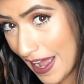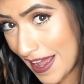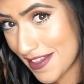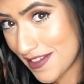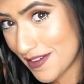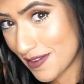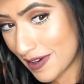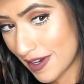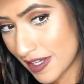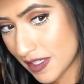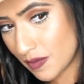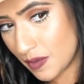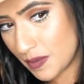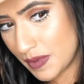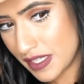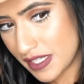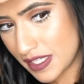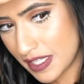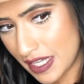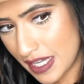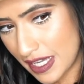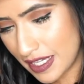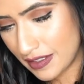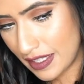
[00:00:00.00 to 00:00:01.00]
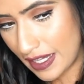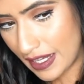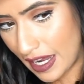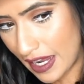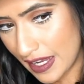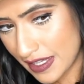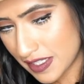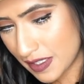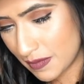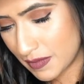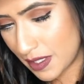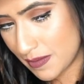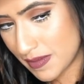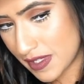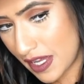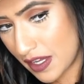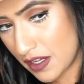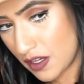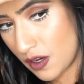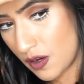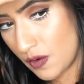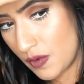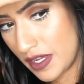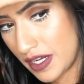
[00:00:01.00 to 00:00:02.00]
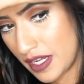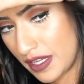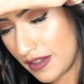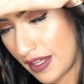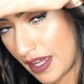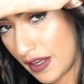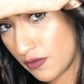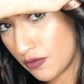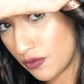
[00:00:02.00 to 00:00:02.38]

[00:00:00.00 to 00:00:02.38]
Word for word: You guys will be seeing, like, sometimes I go in and like